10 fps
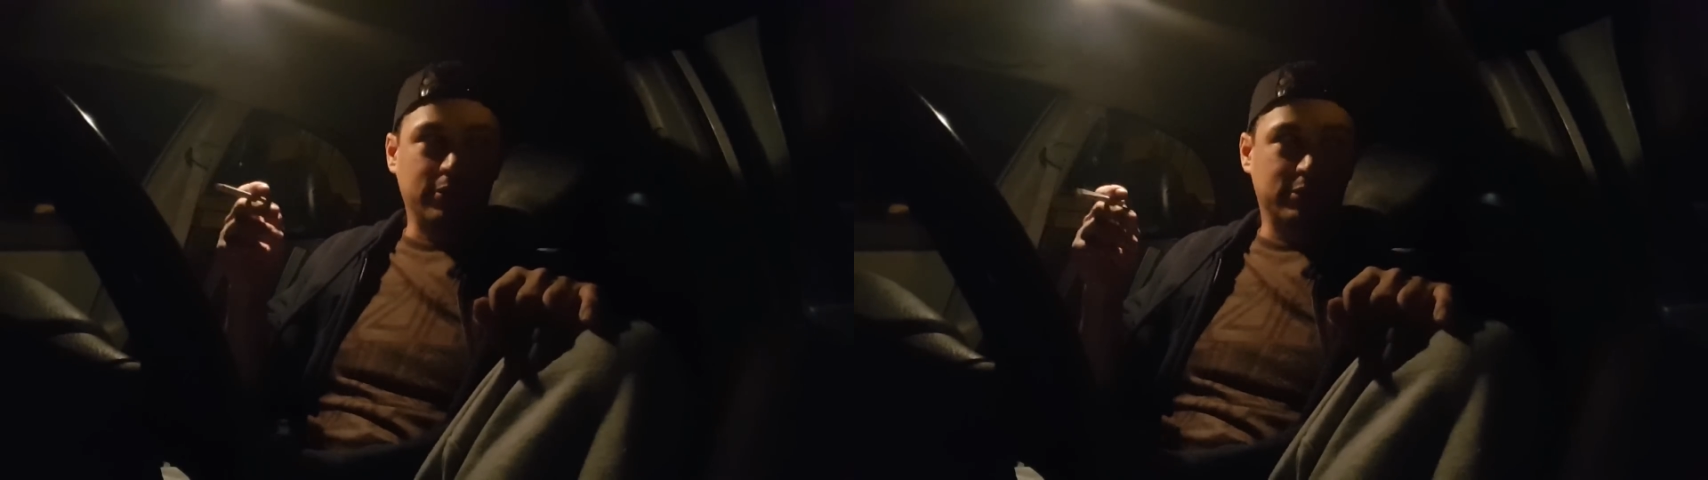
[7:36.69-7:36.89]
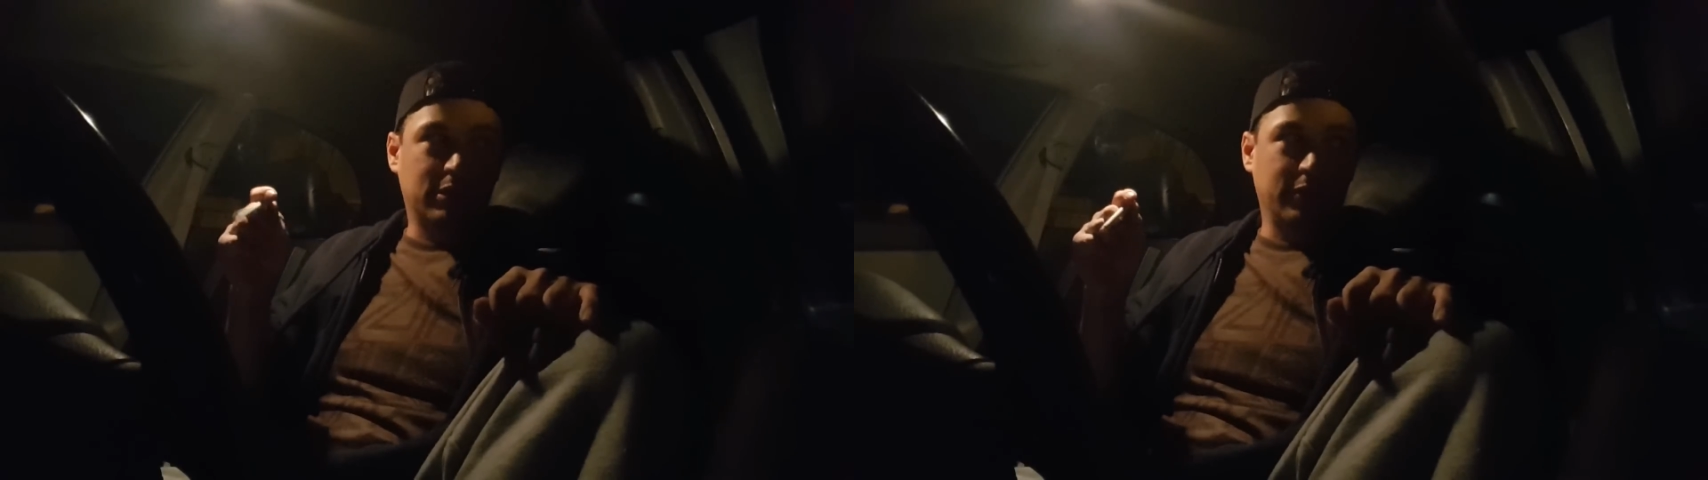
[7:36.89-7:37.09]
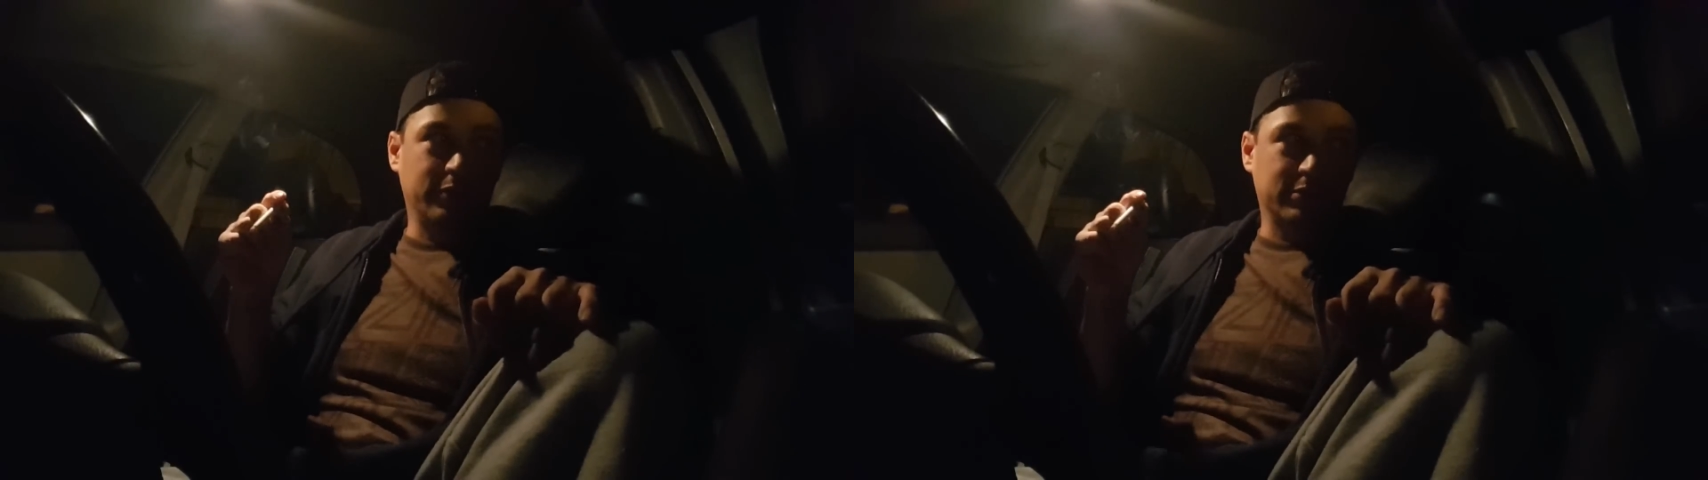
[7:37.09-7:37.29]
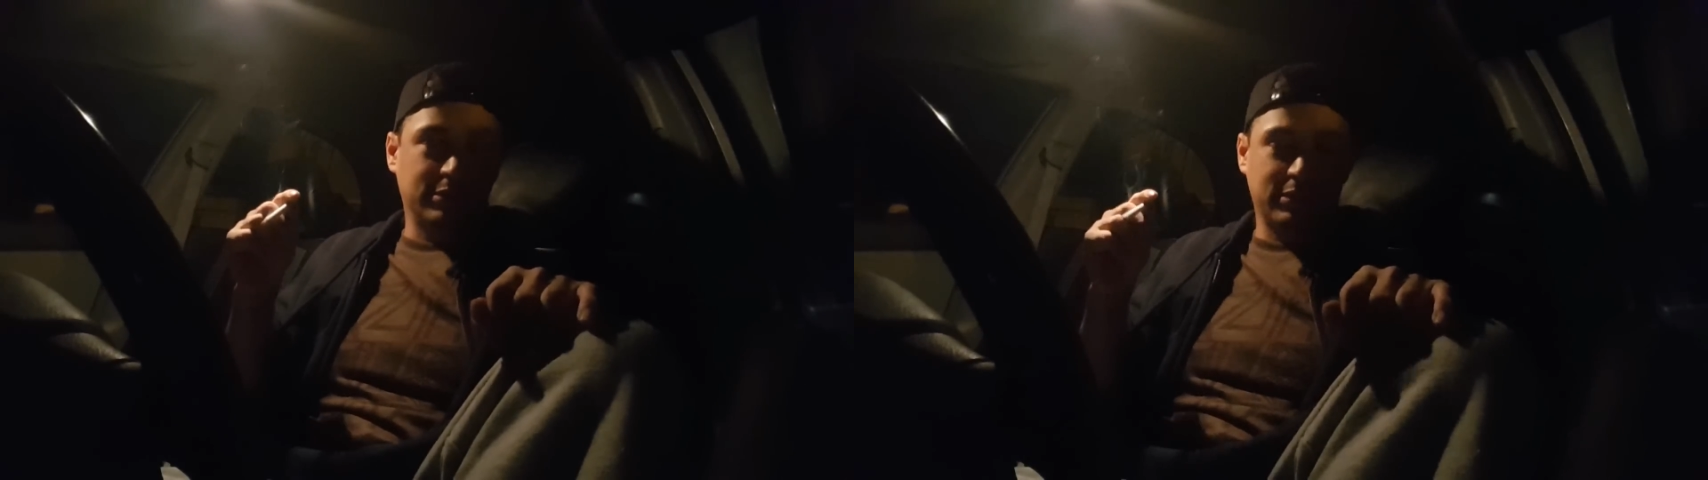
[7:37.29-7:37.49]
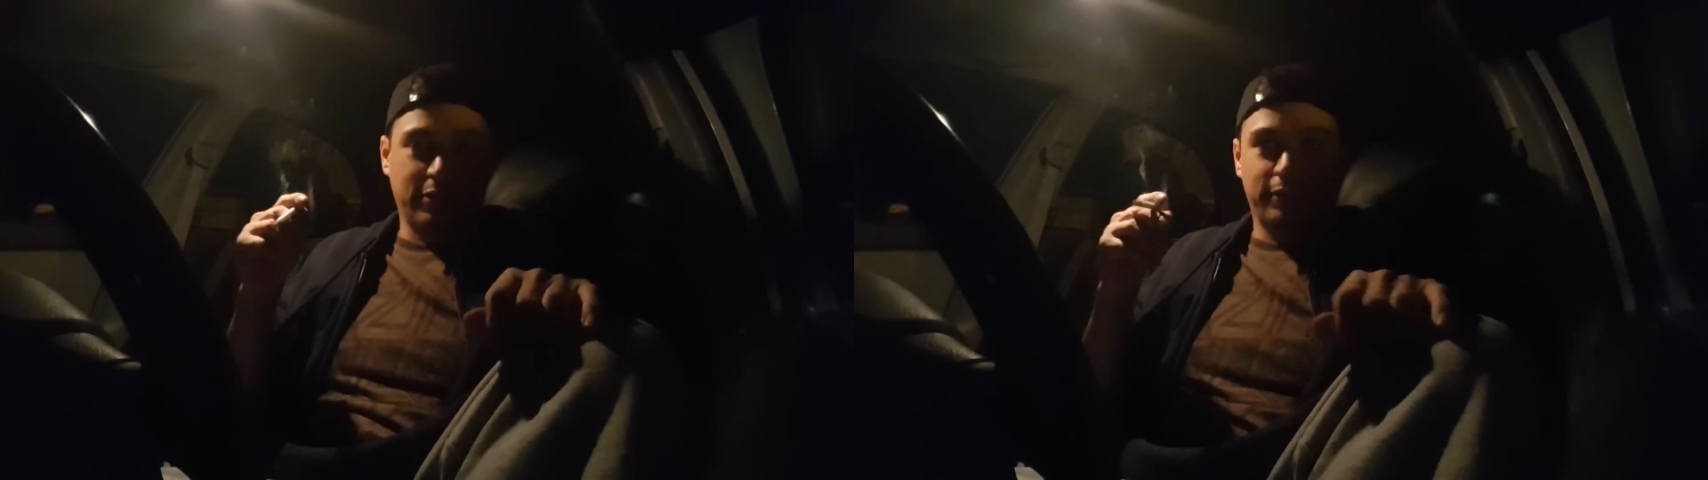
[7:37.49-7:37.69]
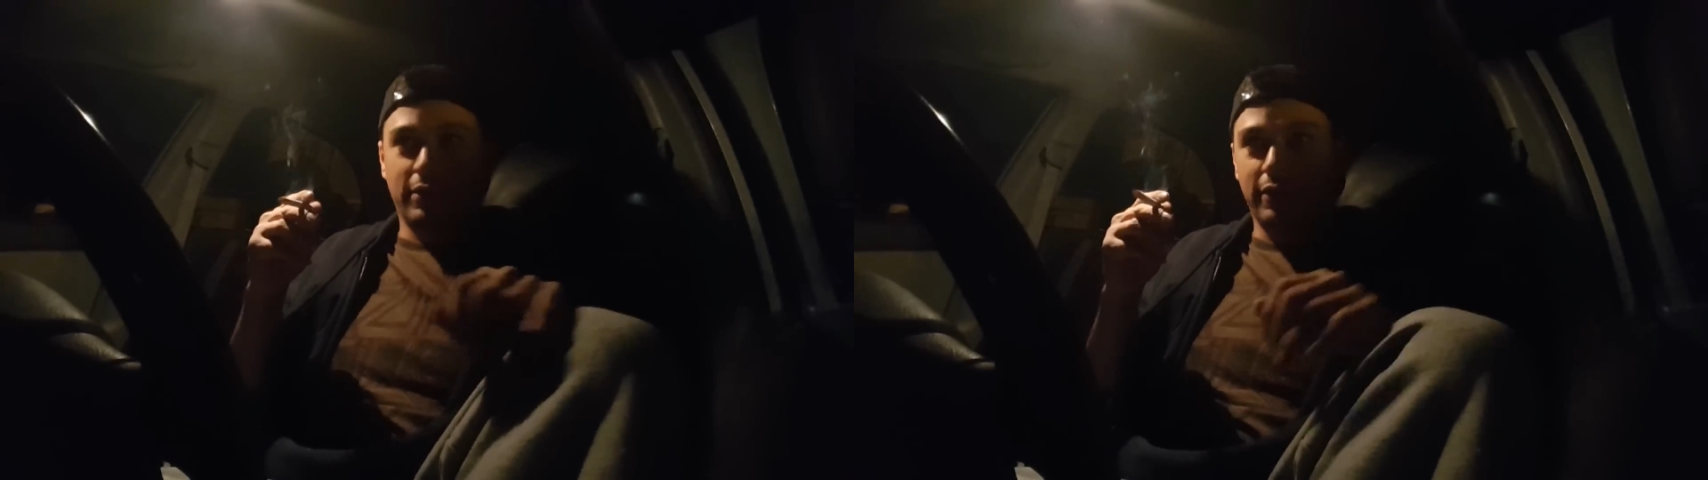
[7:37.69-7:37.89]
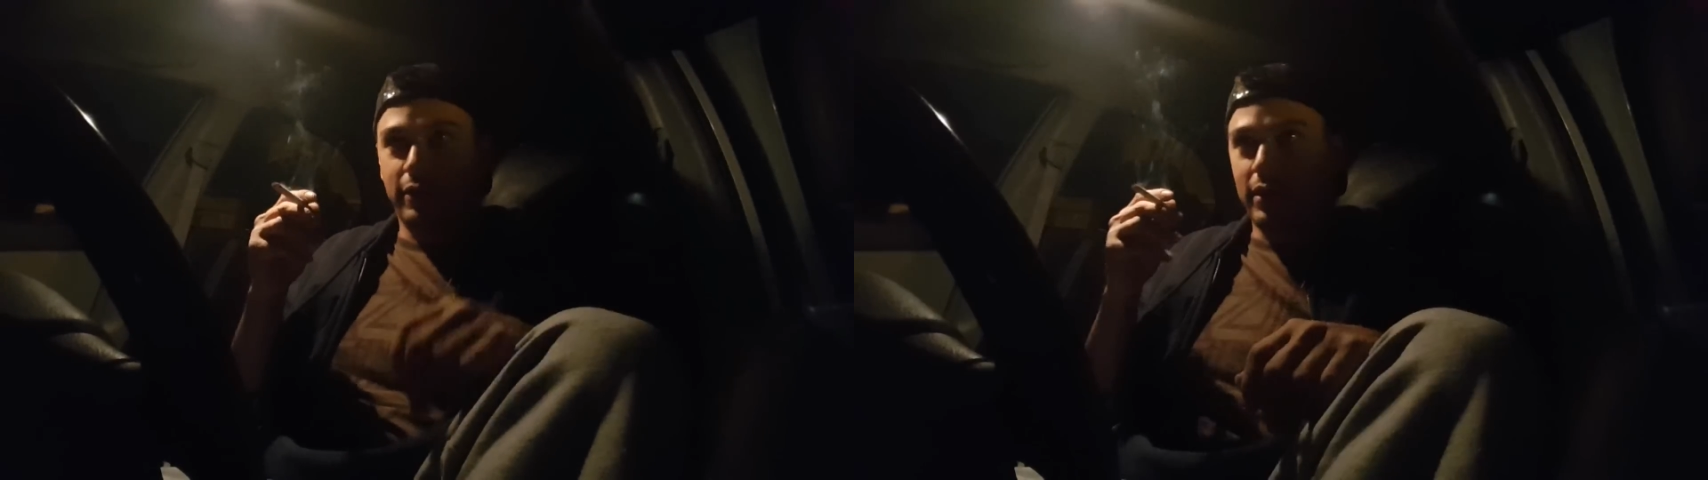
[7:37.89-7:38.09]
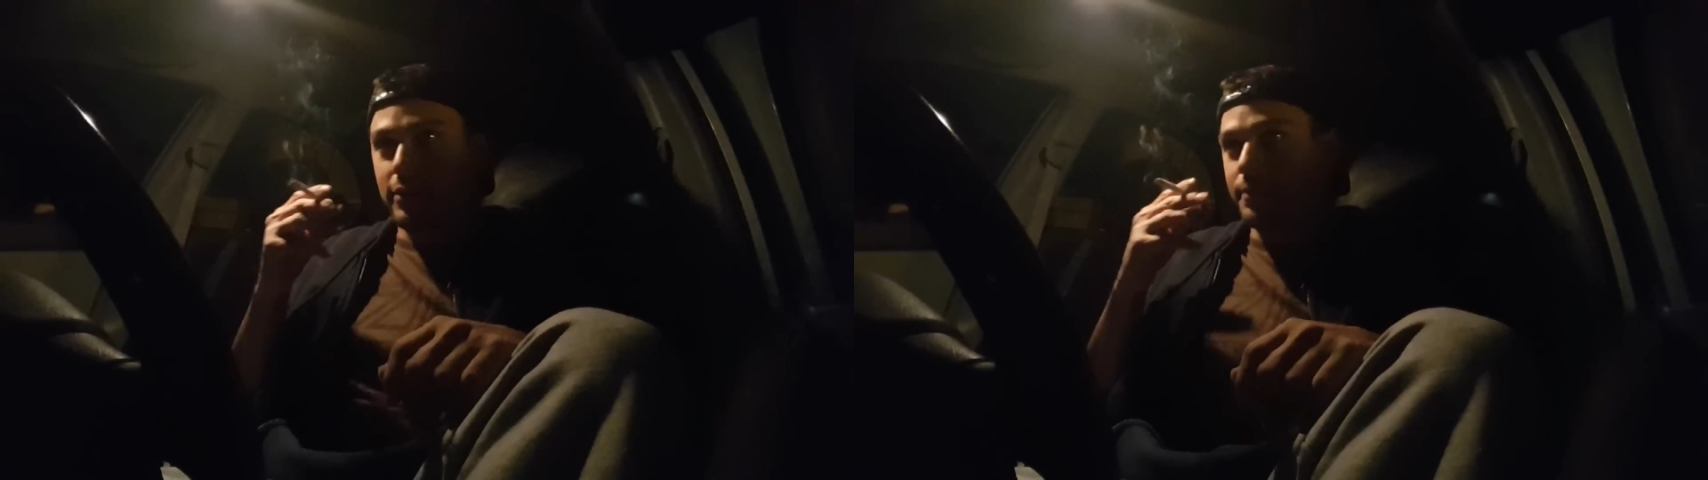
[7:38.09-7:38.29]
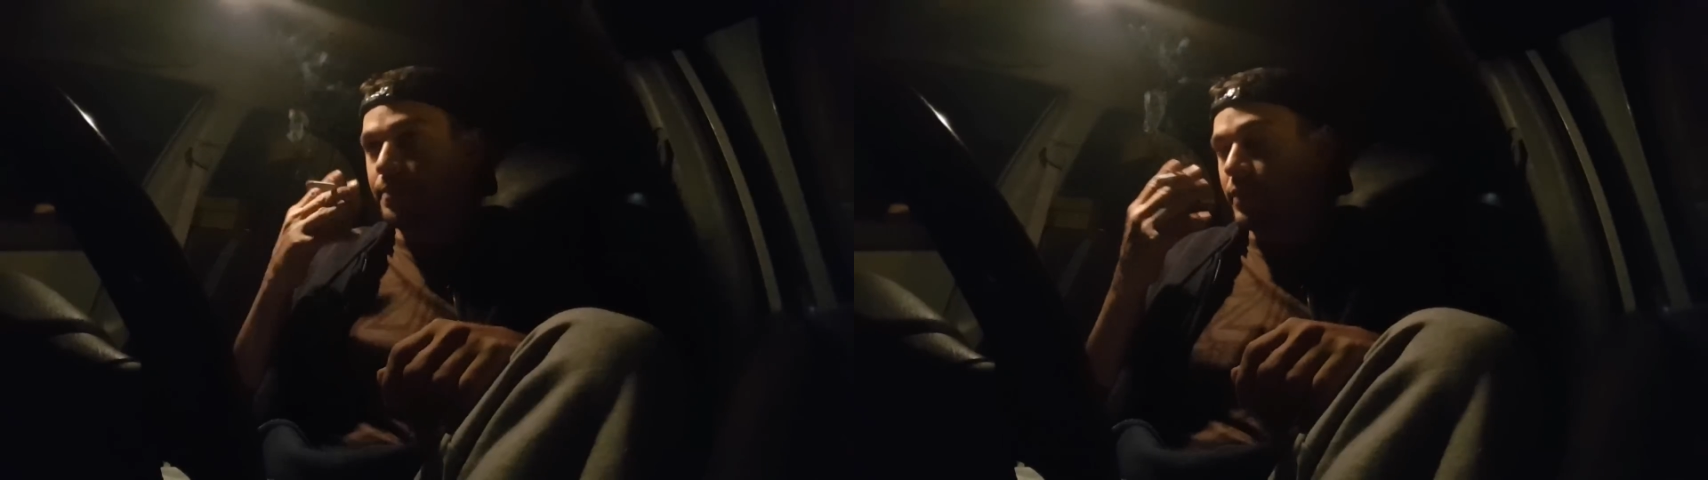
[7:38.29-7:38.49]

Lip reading: news coverage and stuff that I've had